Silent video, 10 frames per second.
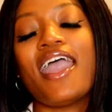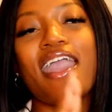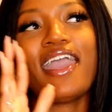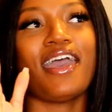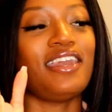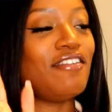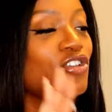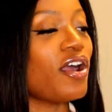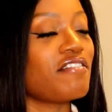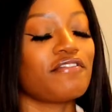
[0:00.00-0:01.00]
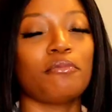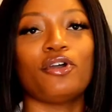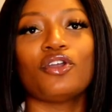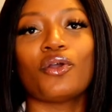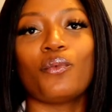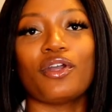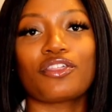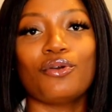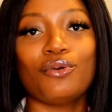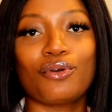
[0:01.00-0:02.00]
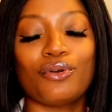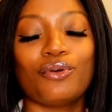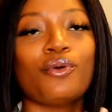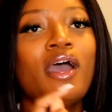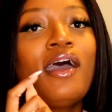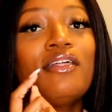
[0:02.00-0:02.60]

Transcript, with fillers: And if you're unfamiliar with Cuccoo,